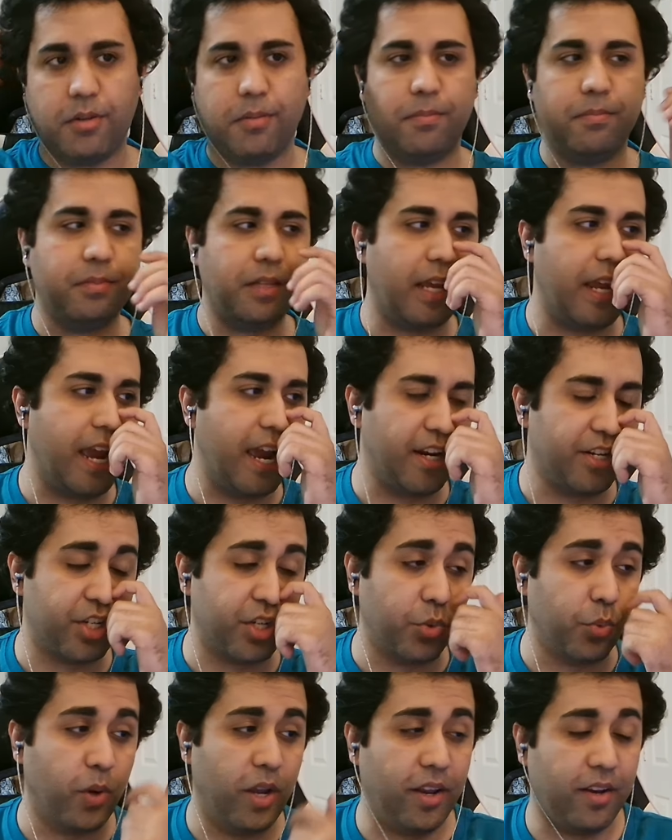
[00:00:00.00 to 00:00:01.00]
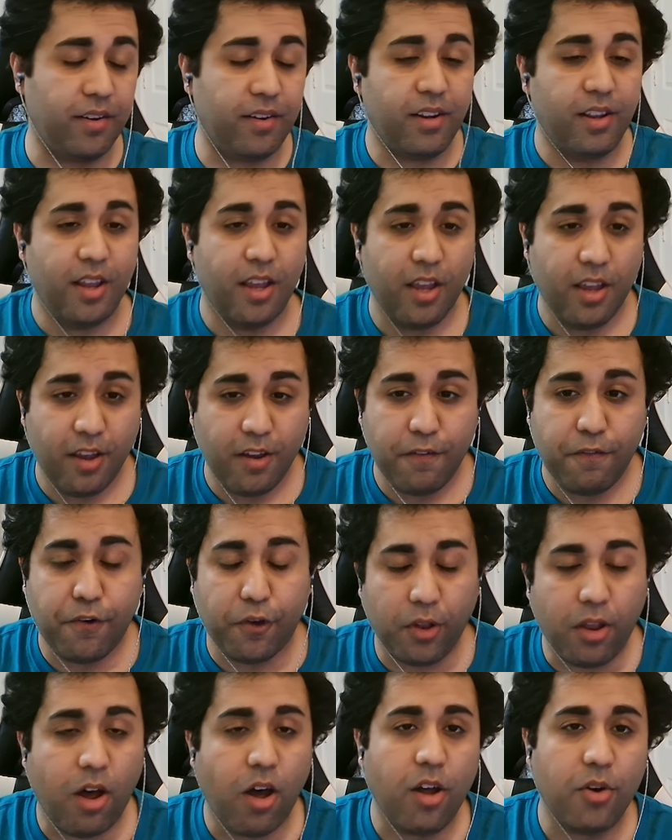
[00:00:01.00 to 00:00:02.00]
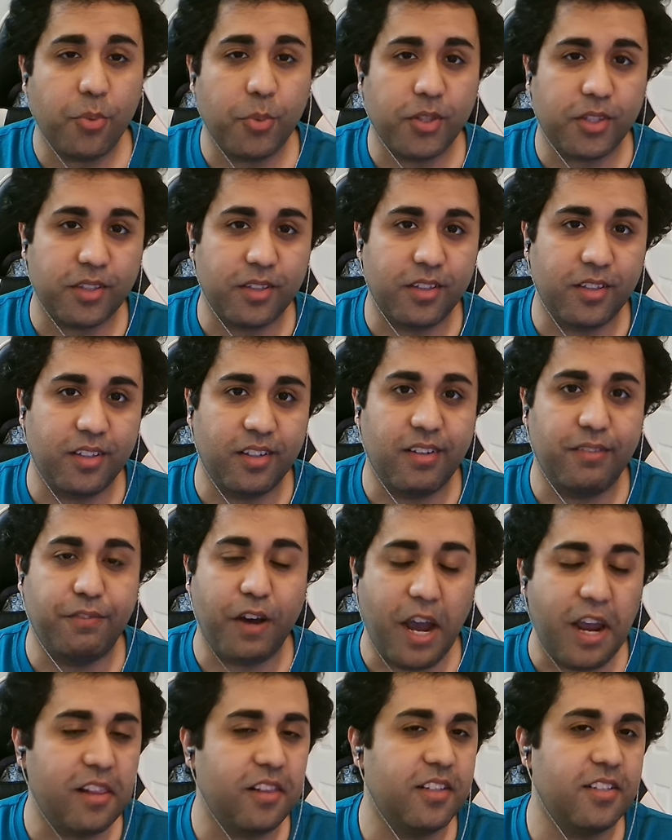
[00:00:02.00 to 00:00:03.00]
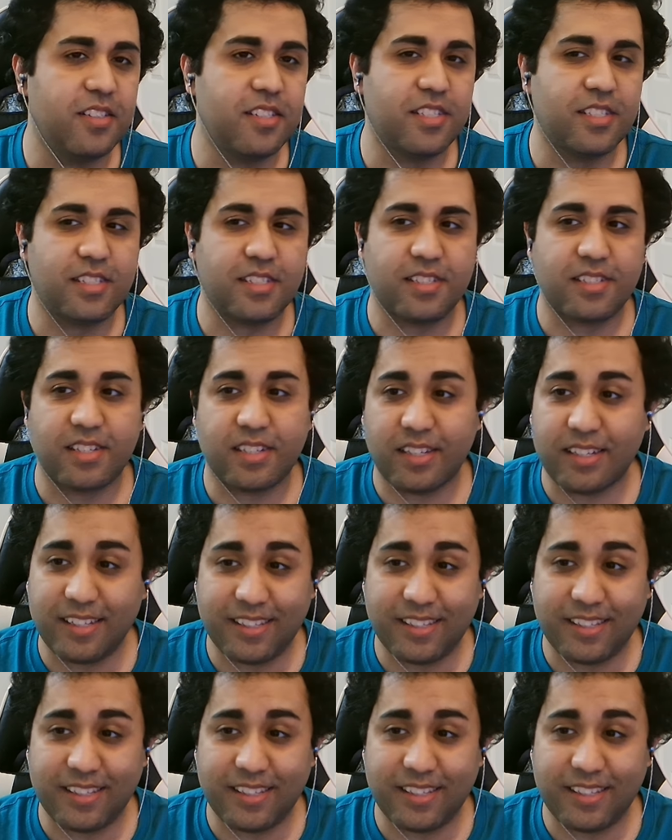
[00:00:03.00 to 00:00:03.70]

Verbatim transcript: They actually went full on with the violence